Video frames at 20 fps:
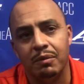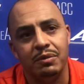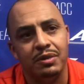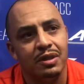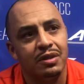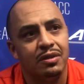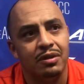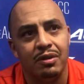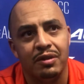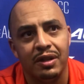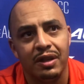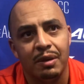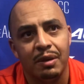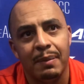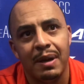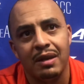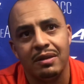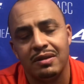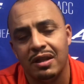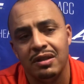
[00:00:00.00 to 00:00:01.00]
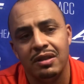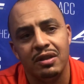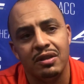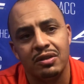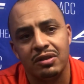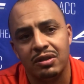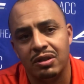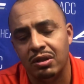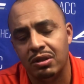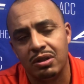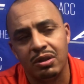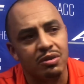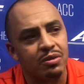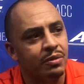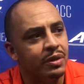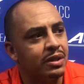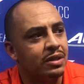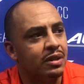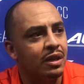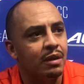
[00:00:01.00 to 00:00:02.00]
Just you think about 10 years ago, Coach
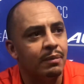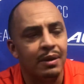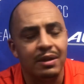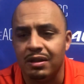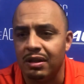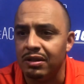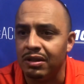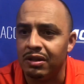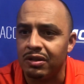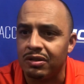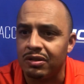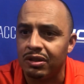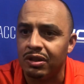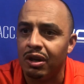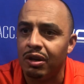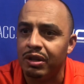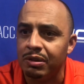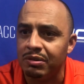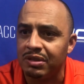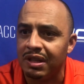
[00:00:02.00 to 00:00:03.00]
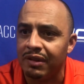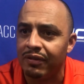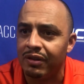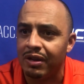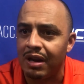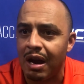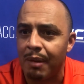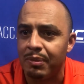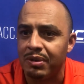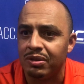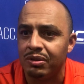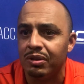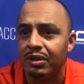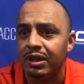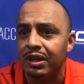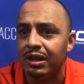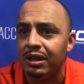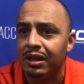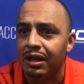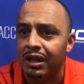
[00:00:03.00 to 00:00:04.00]
Sweeney talked about 10 years ago, he was given an
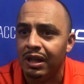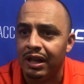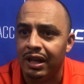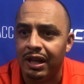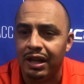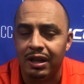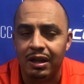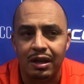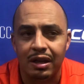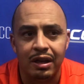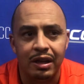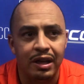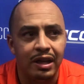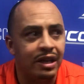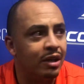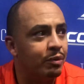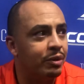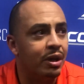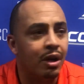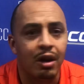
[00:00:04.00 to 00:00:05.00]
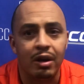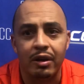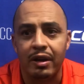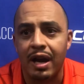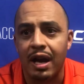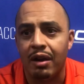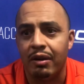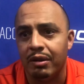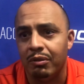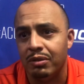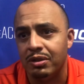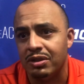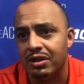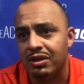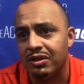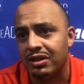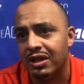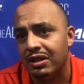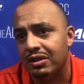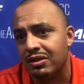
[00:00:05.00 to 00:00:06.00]
opportunity, and here we are now, and we're
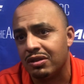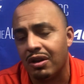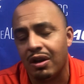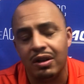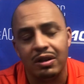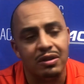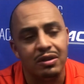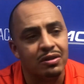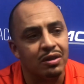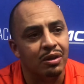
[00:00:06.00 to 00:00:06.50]
just getting started.